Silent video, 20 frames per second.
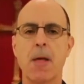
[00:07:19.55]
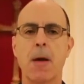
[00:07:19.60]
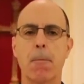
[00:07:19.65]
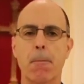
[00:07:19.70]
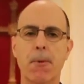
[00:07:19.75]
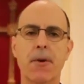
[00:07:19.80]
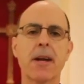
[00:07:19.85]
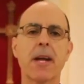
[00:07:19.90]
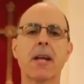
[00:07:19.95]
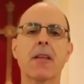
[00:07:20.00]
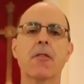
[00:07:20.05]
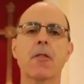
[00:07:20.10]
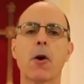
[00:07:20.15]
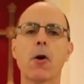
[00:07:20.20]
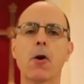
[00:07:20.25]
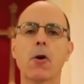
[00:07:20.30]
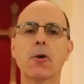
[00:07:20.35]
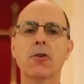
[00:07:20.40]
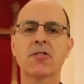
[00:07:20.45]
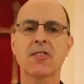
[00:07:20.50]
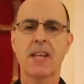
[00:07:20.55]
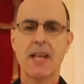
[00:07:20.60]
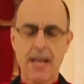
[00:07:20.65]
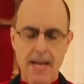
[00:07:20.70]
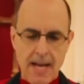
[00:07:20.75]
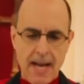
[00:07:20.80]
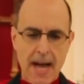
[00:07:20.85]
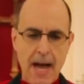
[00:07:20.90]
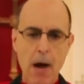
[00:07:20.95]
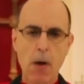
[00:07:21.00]
Bring those
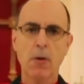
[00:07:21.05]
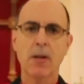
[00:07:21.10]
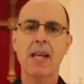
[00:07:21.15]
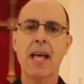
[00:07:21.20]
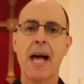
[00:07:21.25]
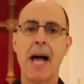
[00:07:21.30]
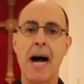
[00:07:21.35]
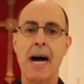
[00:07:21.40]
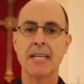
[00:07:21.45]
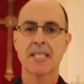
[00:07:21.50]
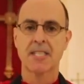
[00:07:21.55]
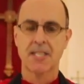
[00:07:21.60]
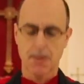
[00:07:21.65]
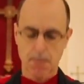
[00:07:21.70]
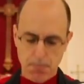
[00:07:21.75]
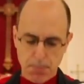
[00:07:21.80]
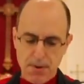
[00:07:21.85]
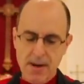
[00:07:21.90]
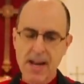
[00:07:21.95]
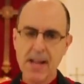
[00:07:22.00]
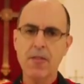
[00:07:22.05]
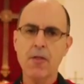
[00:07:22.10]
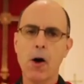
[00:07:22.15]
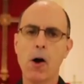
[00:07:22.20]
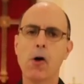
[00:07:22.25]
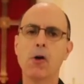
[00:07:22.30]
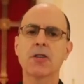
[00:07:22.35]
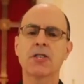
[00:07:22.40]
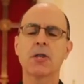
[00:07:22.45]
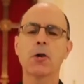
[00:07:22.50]
outcasts. Bring
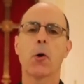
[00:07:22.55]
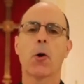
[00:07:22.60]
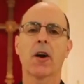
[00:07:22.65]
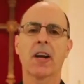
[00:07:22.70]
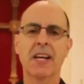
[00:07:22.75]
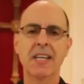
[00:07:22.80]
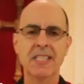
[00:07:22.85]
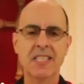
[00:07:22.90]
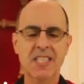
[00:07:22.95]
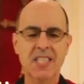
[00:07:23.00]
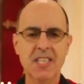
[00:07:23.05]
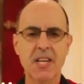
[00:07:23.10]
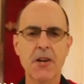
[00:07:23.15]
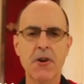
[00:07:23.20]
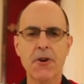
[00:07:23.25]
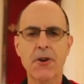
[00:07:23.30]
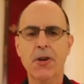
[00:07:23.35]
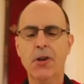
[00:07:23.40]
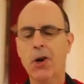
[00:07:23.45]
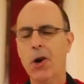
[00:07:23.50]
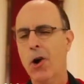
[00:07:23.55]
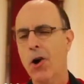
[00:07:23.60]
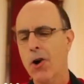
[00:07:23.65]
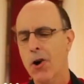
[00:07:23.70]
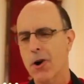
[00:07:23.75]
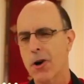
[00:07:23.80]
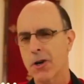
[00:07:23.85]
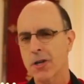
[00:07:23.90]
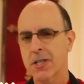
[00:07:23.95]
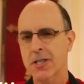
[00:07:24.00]
those who are considered
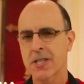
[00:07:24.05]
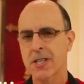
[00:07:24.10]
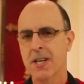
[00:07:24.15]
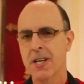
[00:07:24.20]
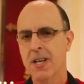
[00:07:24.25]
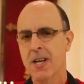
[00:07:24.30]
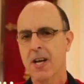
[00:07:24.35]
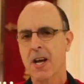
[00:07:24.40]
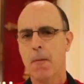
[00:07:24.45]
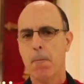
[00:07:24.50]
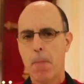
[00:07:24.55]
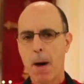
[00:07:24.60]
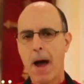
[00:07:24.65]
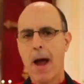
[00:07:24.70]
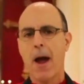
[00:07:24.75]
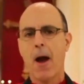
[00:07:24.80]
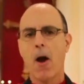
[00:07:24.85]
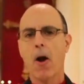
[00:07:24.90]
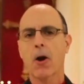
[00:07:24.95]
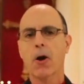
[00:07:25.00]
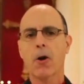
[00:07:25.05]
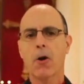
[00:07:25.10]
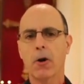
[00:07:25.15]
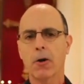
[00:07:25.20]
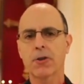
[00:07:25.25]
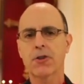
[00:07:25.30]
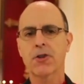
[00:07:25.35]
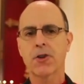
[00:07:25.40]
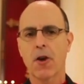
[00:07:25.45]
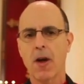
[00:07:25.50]
cursed by our
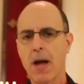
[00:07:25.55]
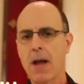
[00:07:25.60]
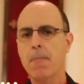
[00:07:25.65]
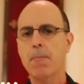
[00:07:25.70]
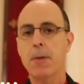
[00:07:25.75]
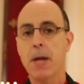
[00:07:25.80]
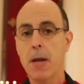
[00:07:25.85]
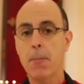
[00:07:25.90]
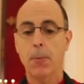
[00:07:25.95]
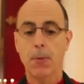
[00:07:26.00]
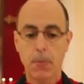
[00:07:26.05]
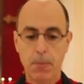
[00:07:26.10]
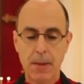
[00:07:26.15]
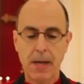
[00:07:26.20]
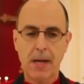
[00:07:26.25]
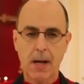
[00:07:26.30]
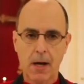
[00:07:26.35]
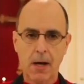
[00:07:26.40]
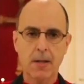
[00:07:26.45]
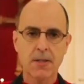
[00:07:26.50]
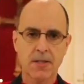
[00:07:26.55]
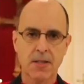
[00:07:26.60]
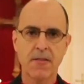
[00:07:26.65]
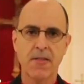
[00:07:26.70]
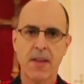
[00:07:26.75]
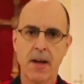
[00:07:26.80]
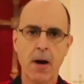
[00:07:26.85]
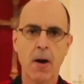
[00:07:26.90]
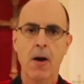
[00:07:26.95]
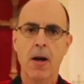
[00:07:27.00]
culture and people because of
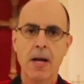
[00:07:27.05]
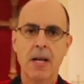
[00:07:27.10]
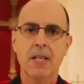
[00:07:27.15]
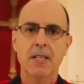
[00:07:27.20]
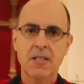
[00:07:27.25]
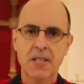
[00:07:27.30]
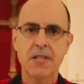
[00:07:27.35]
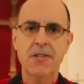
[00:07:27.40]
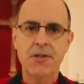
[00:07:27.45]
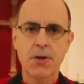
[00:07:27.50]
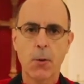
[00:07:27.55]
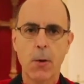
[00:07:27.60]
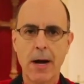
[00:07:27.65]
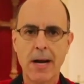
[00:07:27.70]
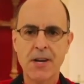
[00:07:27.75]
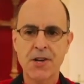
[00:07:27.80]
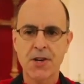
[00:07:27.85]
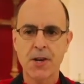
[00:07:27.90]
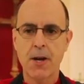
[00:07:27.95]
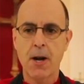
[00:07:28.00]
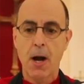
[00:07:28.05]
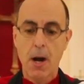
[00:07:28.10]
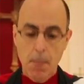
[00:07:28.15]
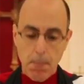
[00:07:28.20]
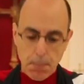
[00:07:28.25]
their situation.